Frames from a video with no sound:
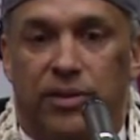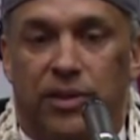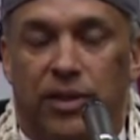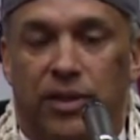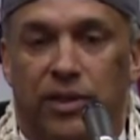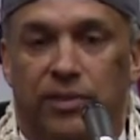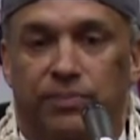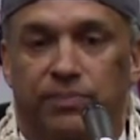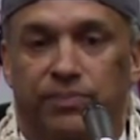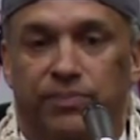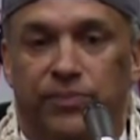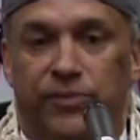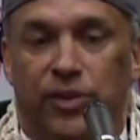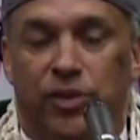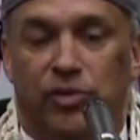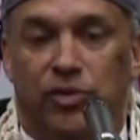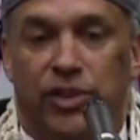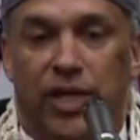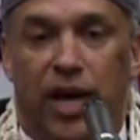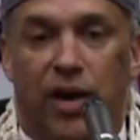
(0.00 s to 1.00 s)
You
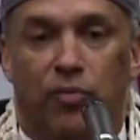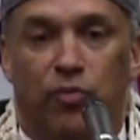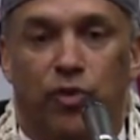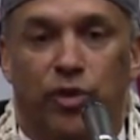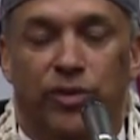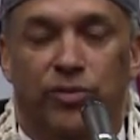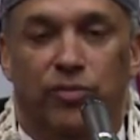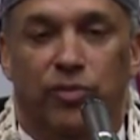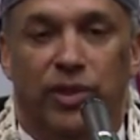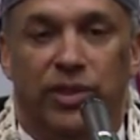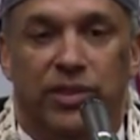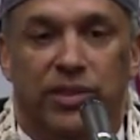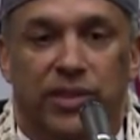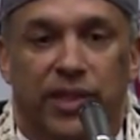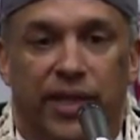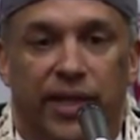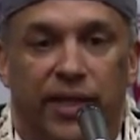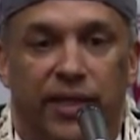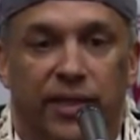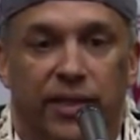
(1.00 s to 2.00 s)
know, John Wooden once
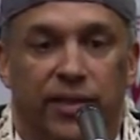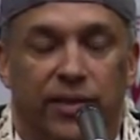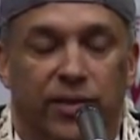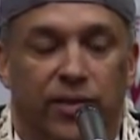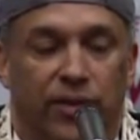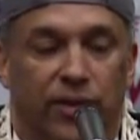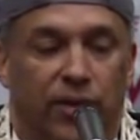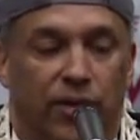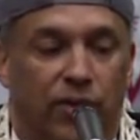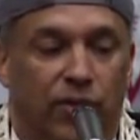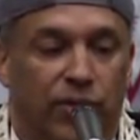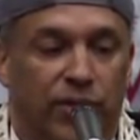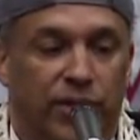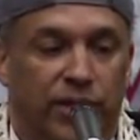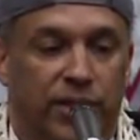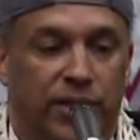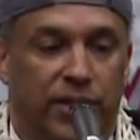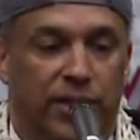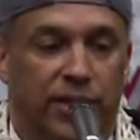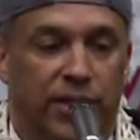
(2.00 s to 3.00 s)
said,
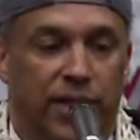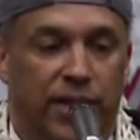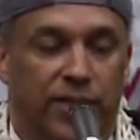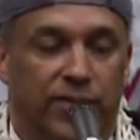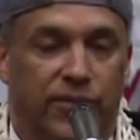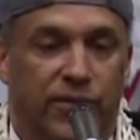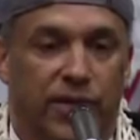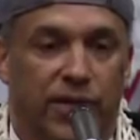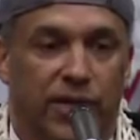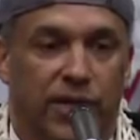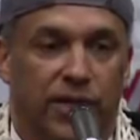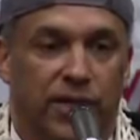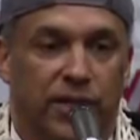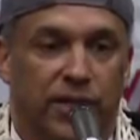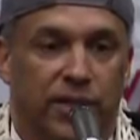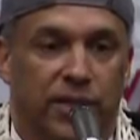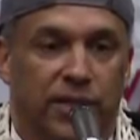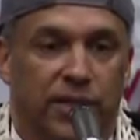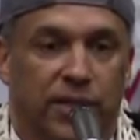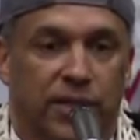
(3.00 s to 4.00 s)
it takes
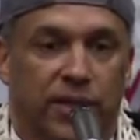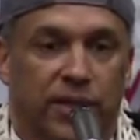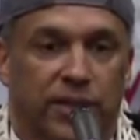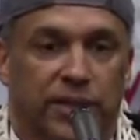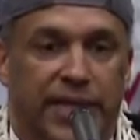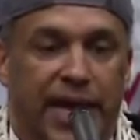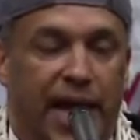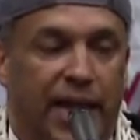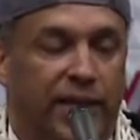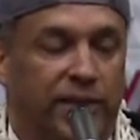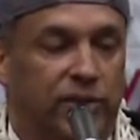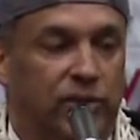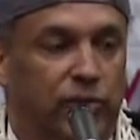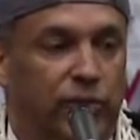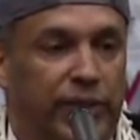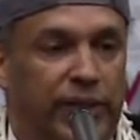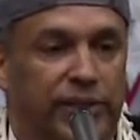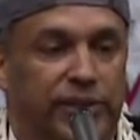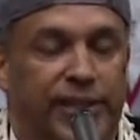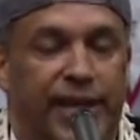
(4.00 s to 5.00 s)
talent to
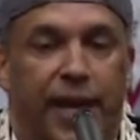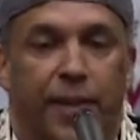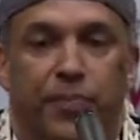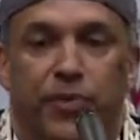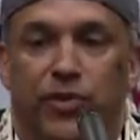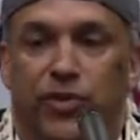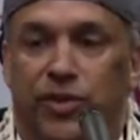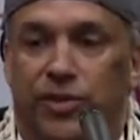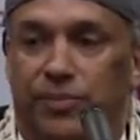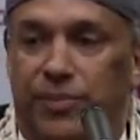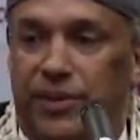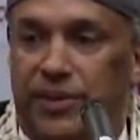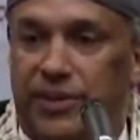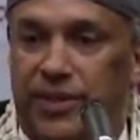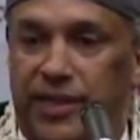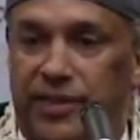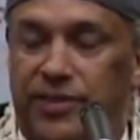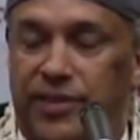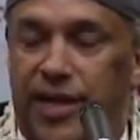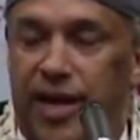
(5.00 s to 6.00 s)
win a championship, but it
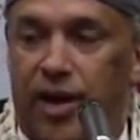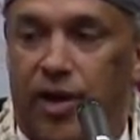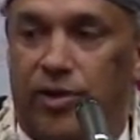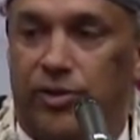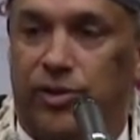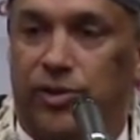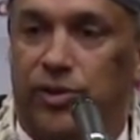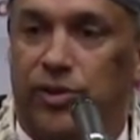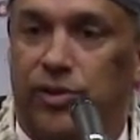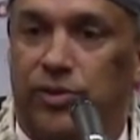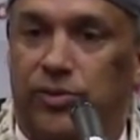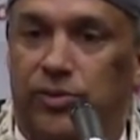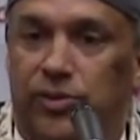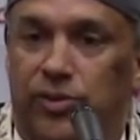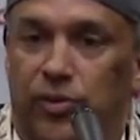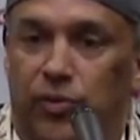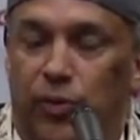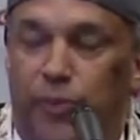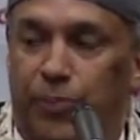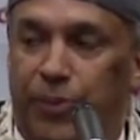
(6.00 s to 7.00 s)
takes character
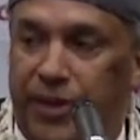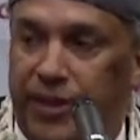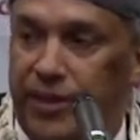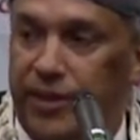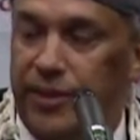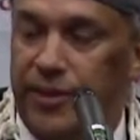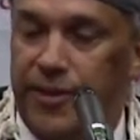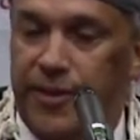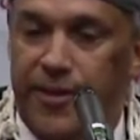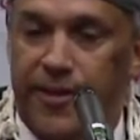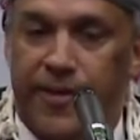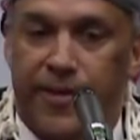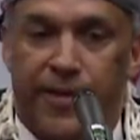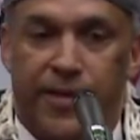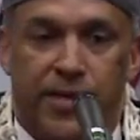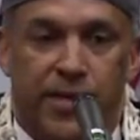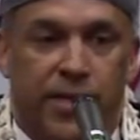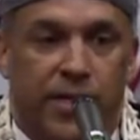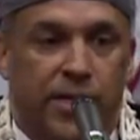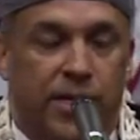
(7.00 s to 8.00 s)
to repeat.
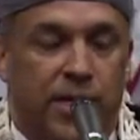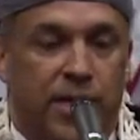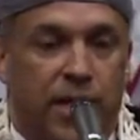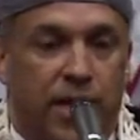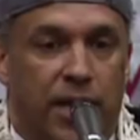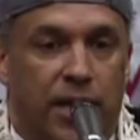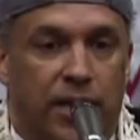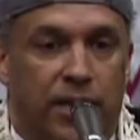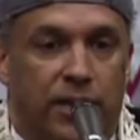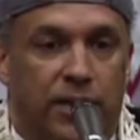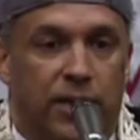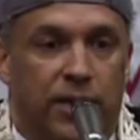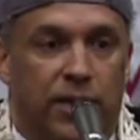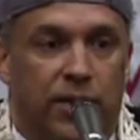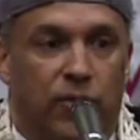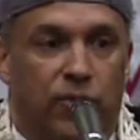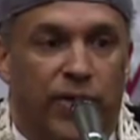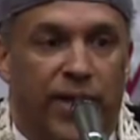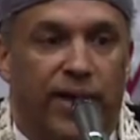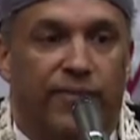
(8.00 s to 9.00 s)
And
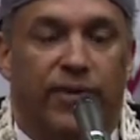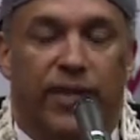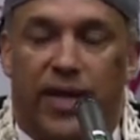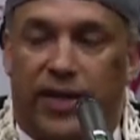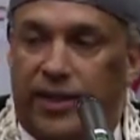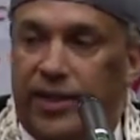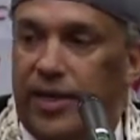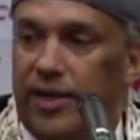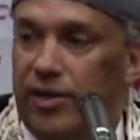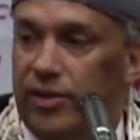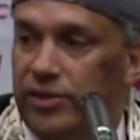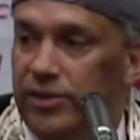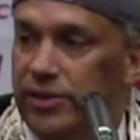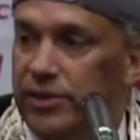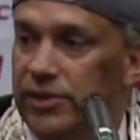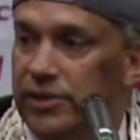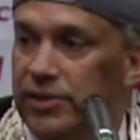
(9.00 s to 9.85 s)
we have a lot of character.